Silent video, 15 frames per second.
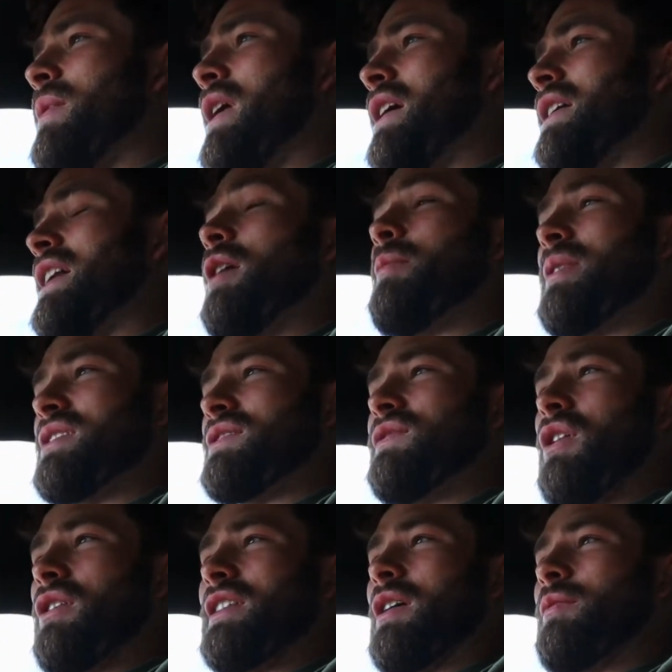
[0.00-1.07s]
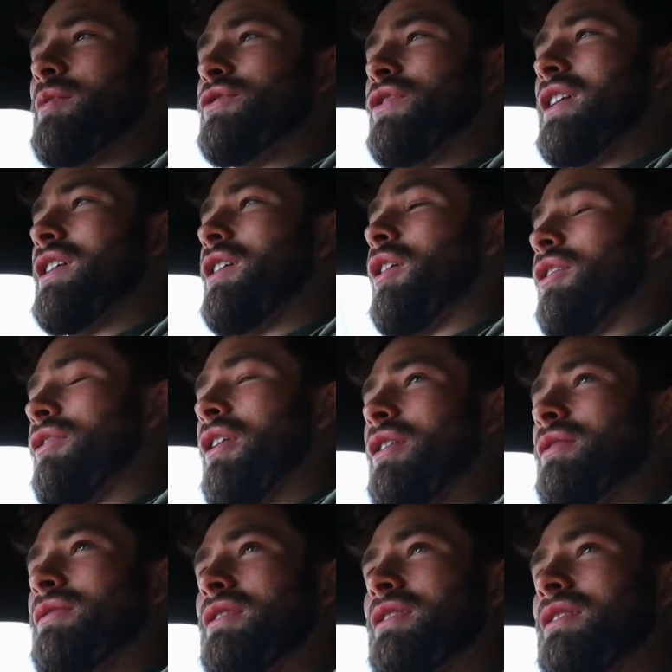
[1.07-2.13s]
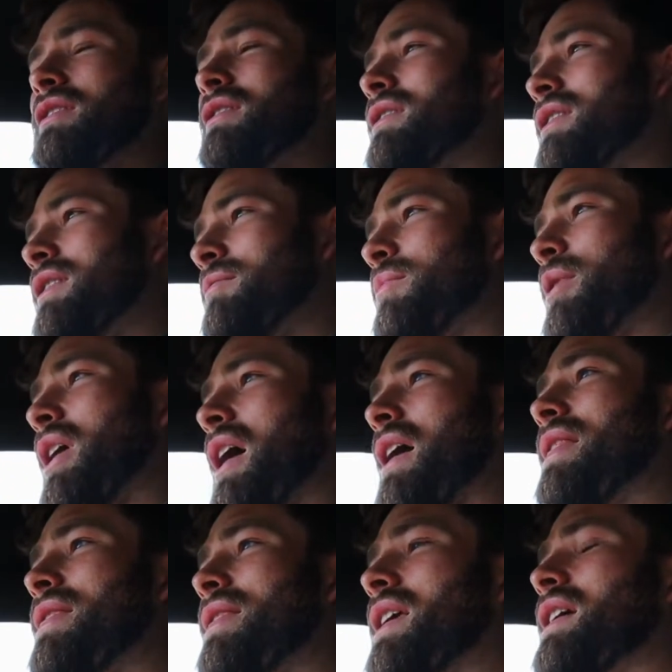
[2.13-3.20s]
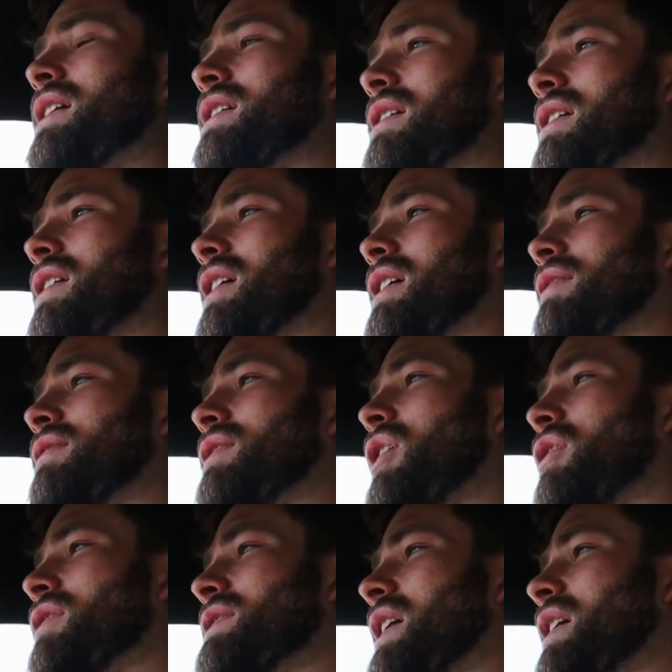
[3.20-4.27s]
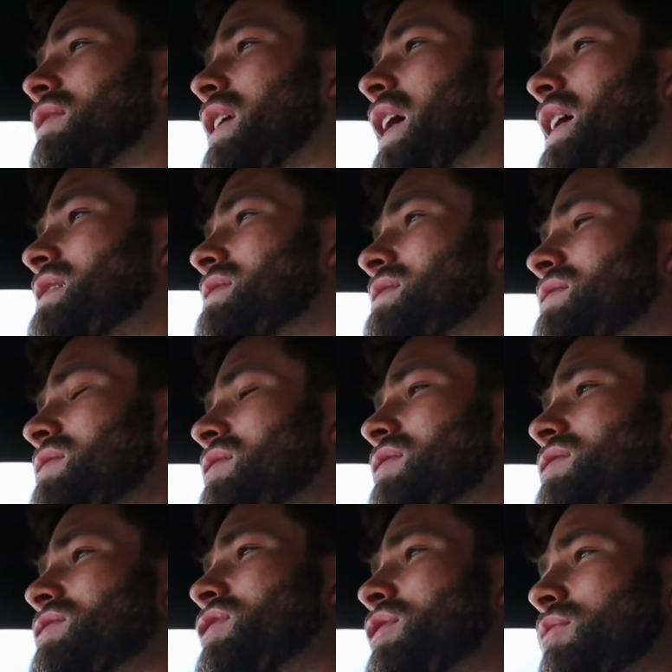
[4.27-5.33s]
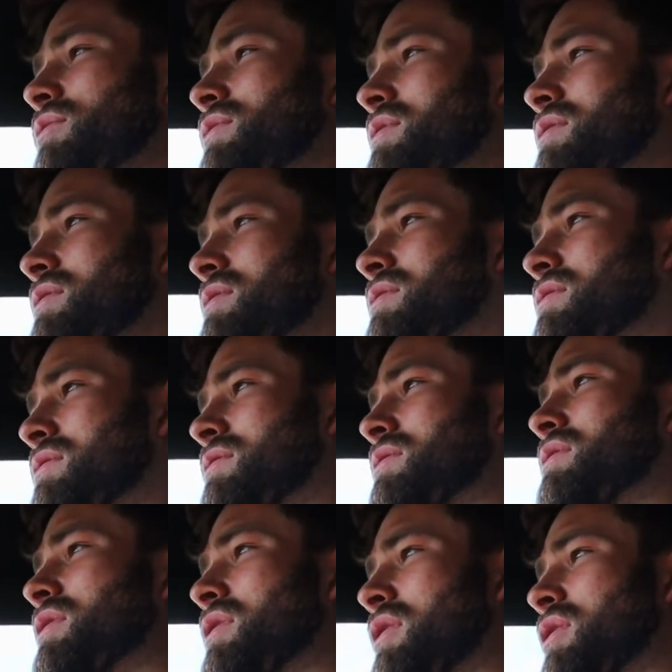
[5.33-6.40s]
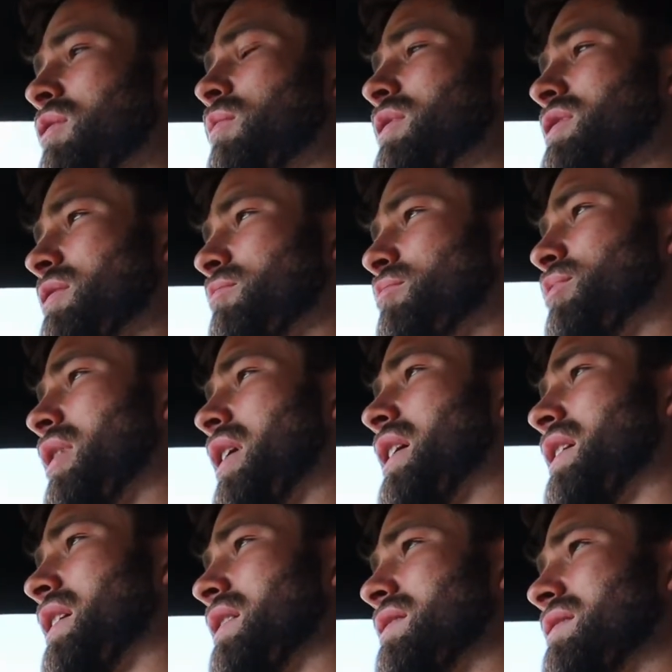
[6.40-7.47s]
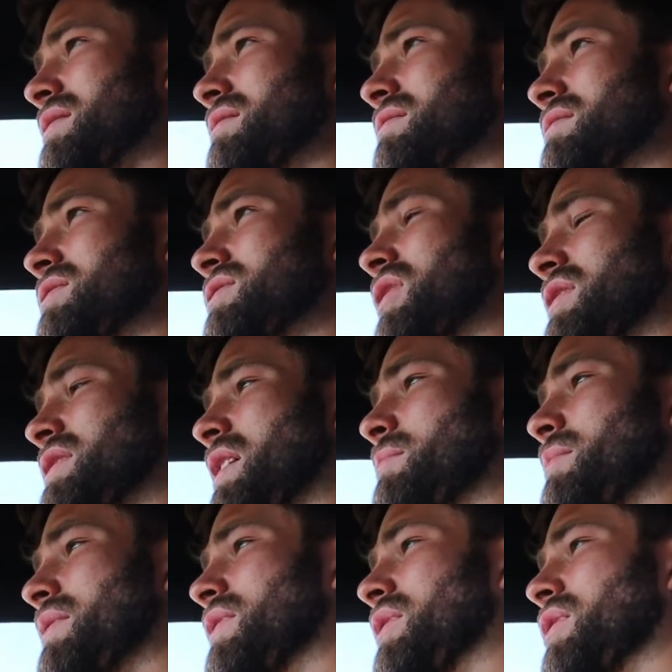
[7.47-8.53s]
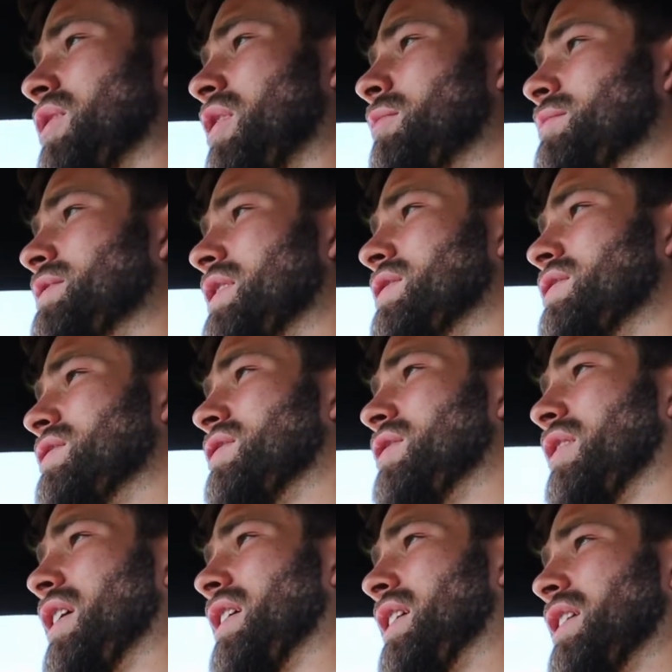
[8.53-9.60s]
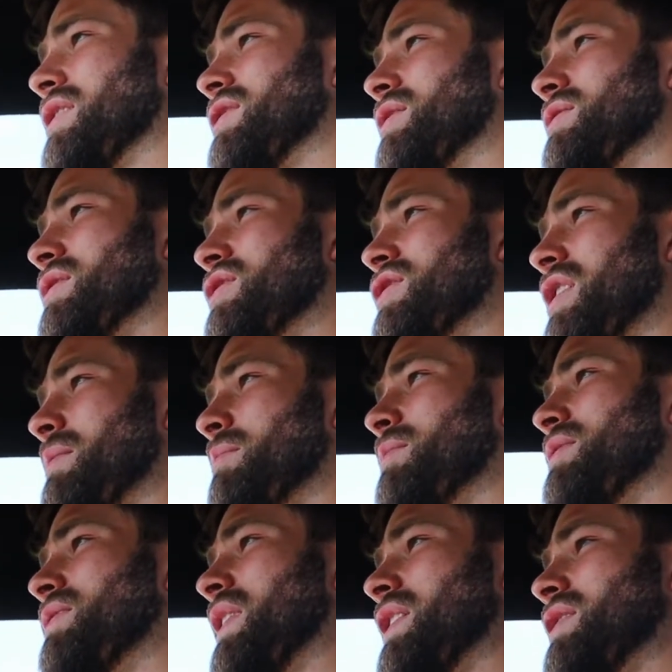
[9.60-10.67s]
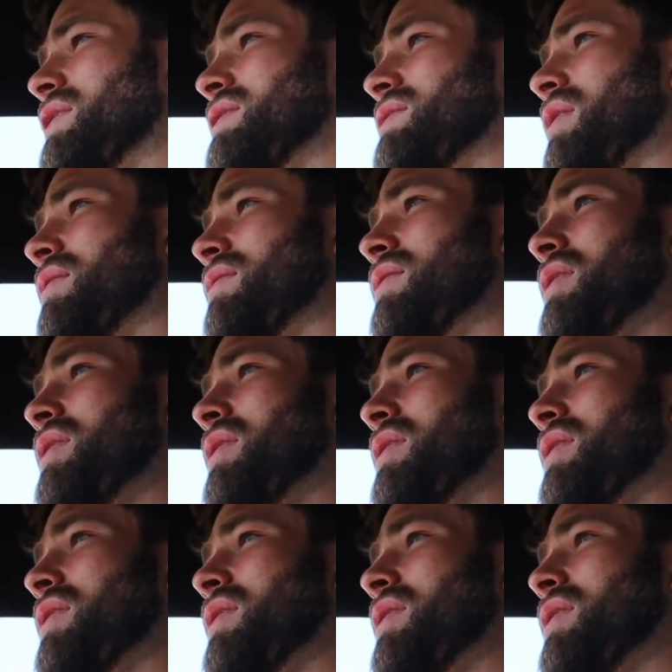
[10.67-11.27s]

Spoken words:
And now because of lockdown we're training on our own, but I think if lockdown ends soon, which I'm praying it does end before the competition so that I can actually use a gym to finish this off,